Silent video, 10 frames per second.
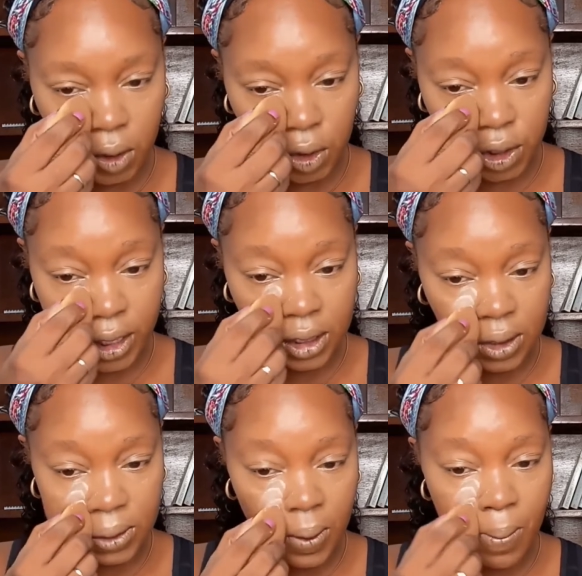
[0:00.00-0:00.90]

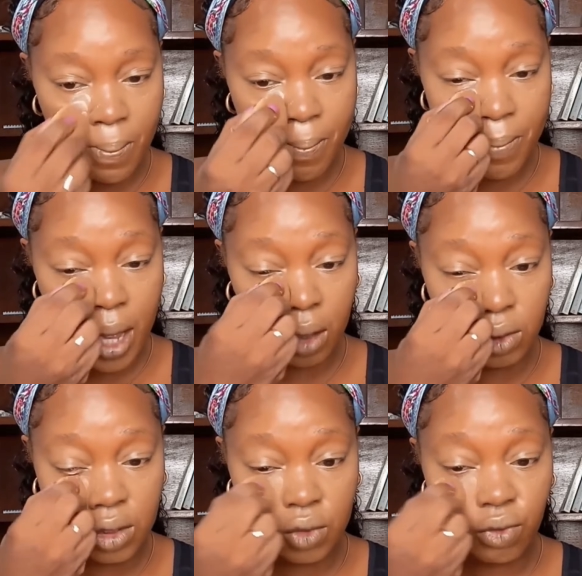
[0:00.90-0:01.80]
just
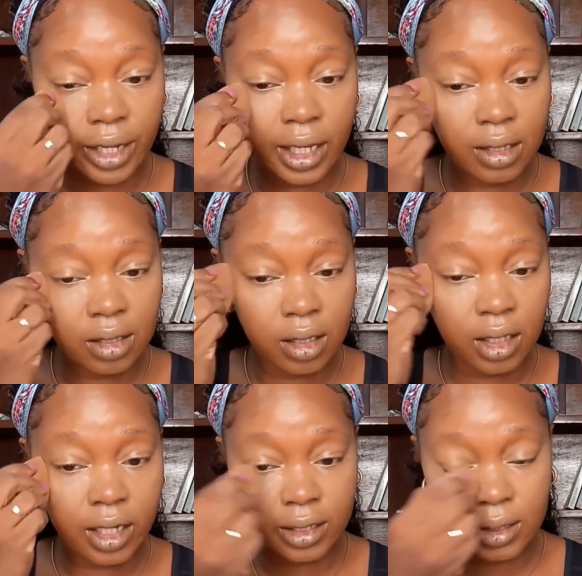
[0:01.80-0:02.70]
melts right into the
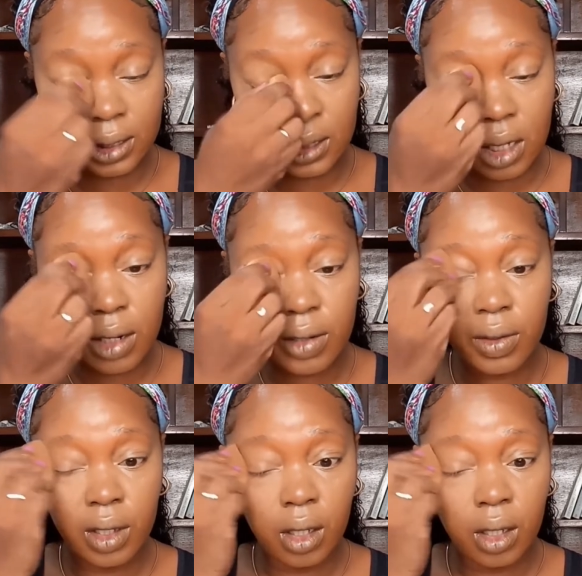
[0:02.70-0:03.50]
concealer.